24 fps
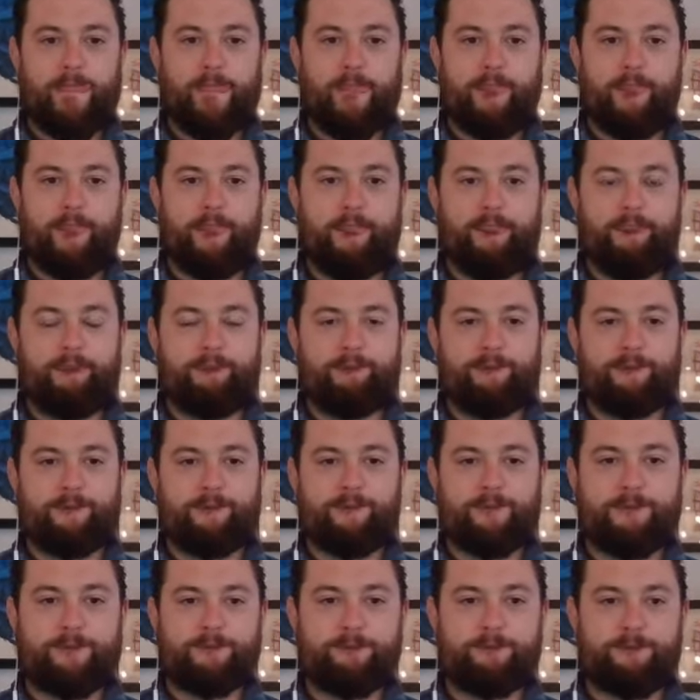
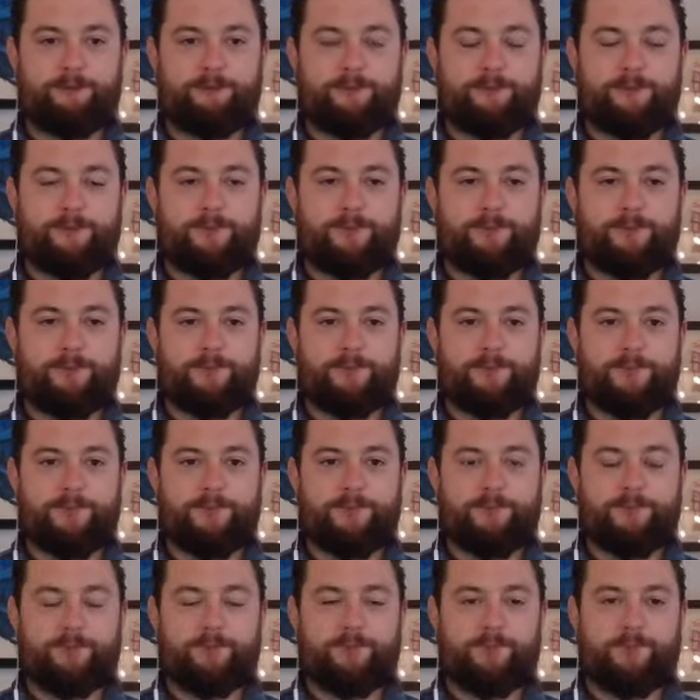
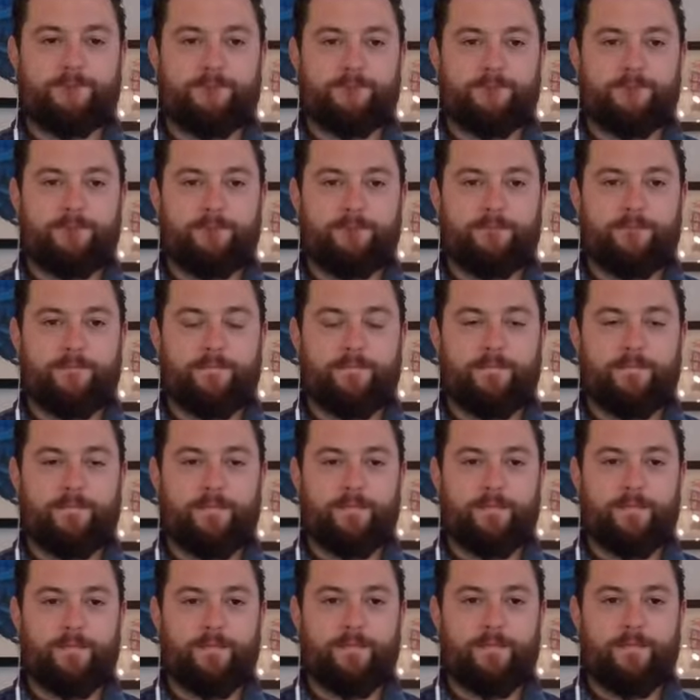
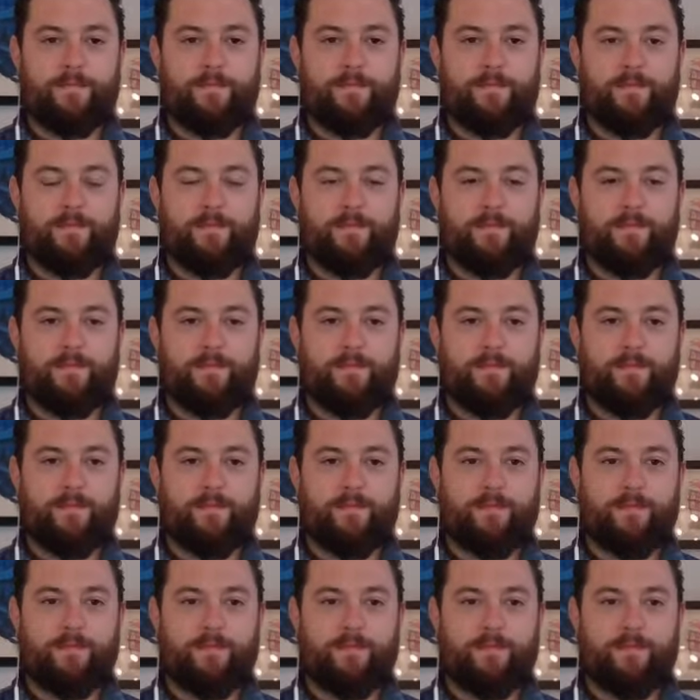
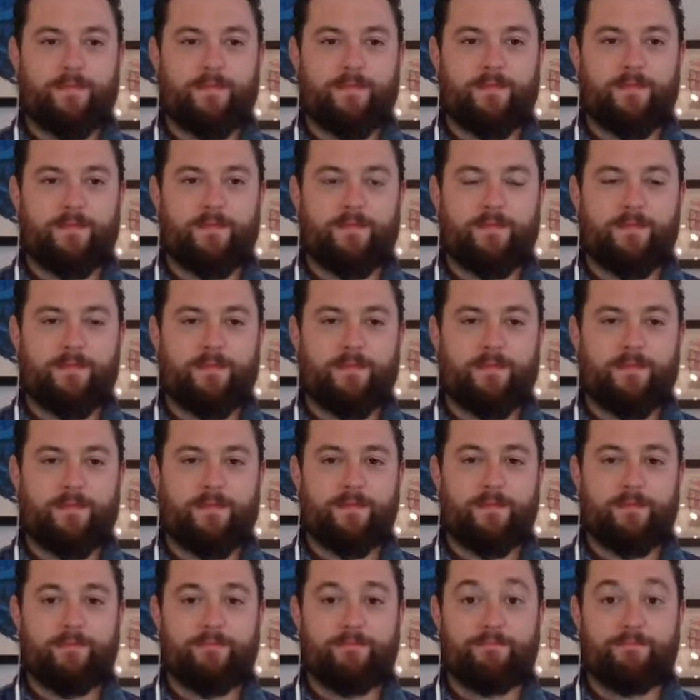
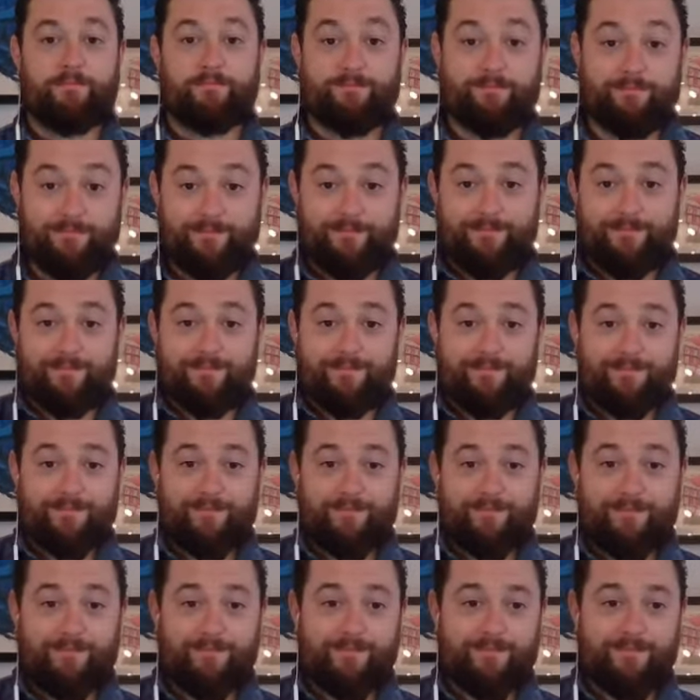
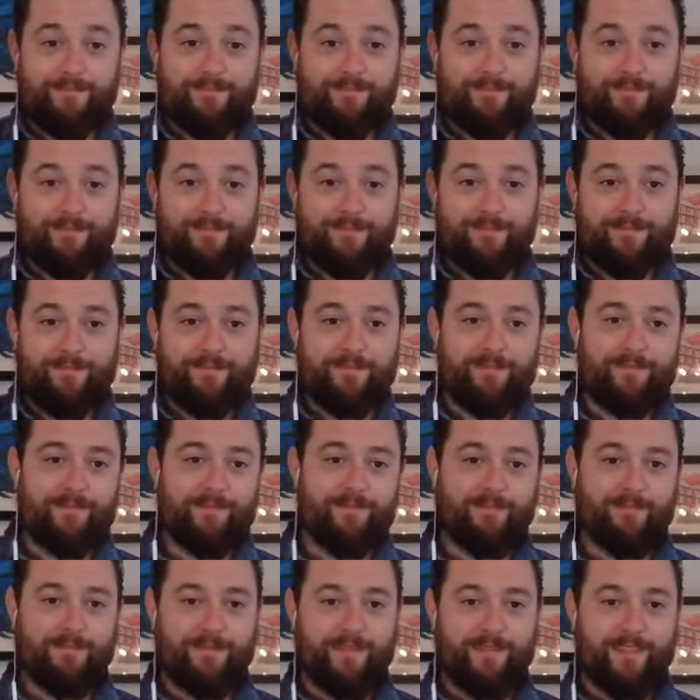
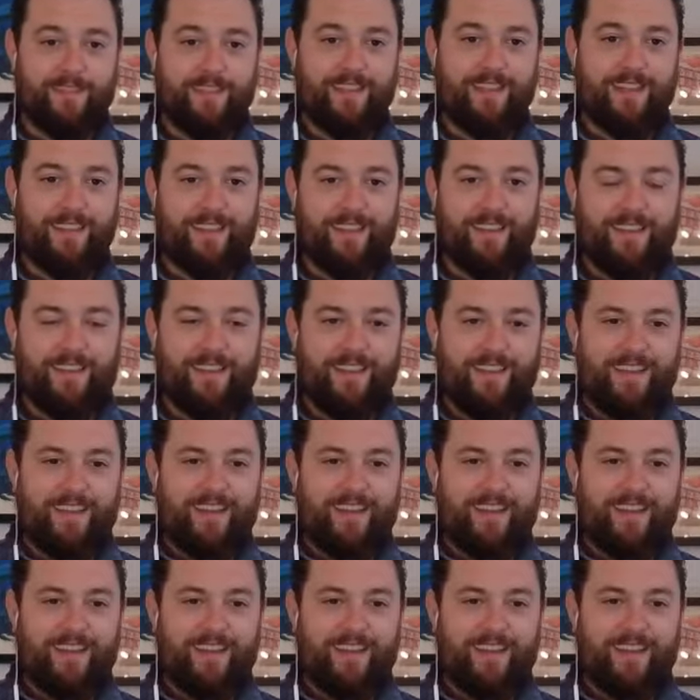[no speech]